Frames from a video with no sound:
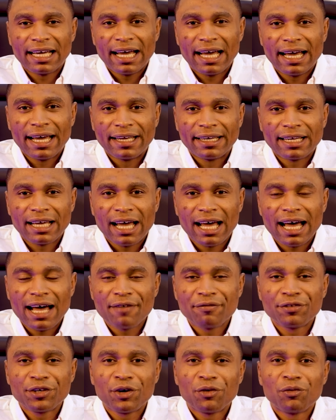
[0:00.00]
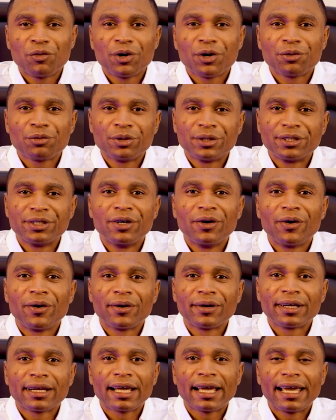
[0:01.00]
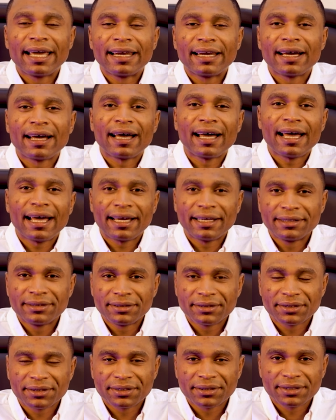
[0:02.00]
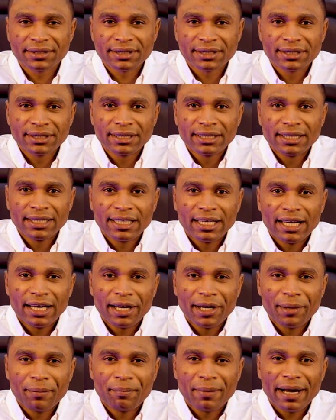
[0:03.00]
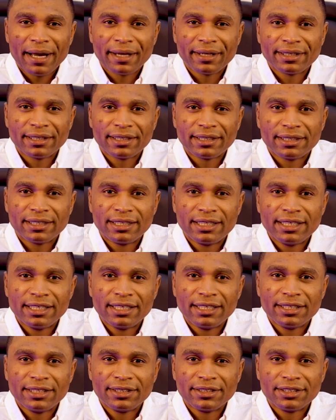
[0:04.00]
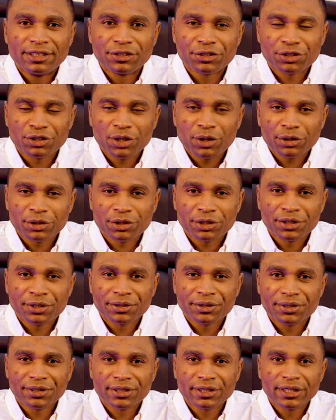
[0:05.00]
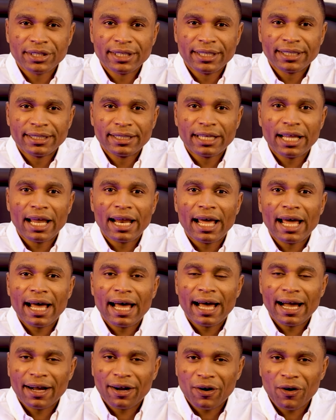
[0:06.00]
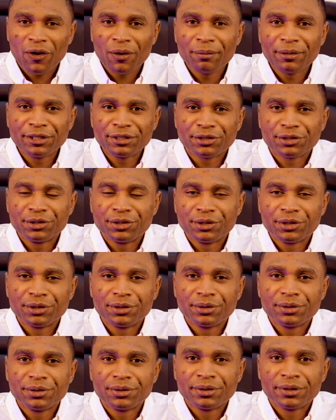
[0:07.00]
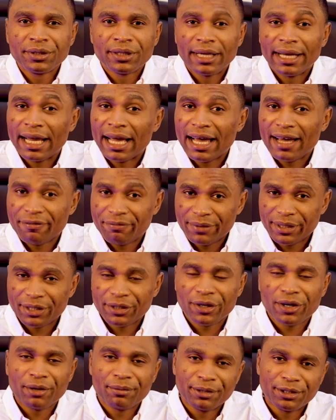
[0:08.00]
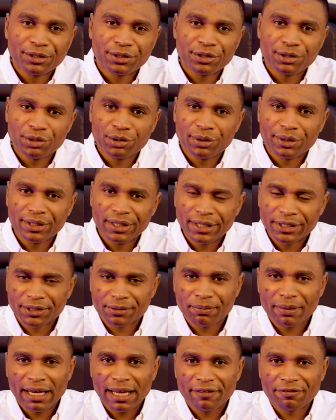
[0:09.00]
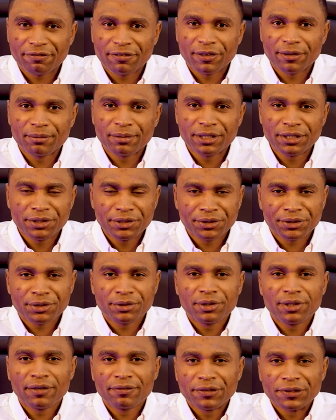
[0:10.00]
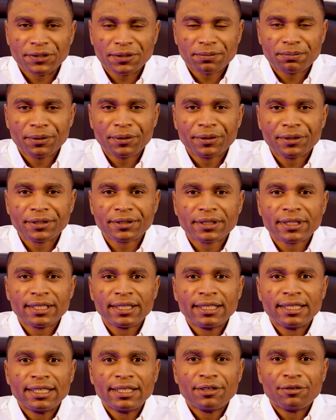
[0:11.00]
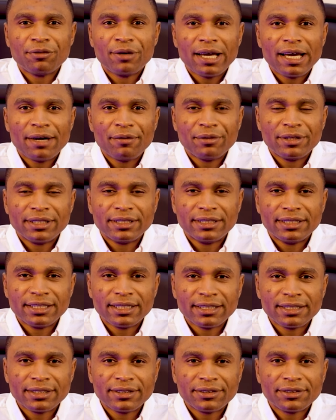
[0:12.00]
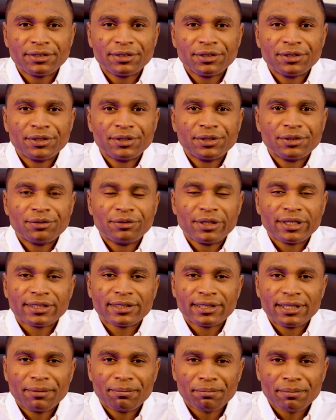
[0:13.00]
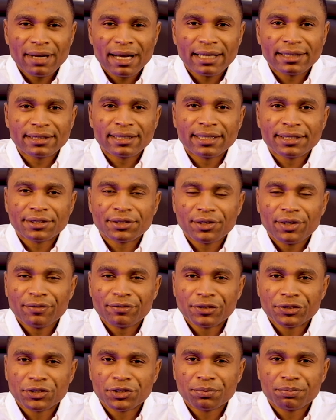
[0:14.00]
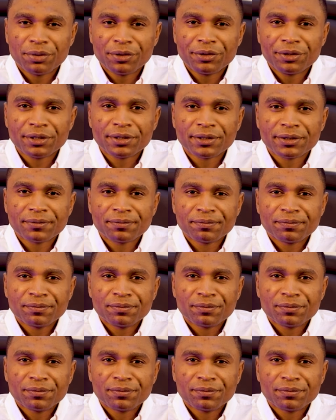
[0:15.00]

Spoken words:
and have your walk with God enhanced by the discussions that are coming to you and have been coming to you on this platform. This is School of the Spirit, where we deal with the matters of the Spirit.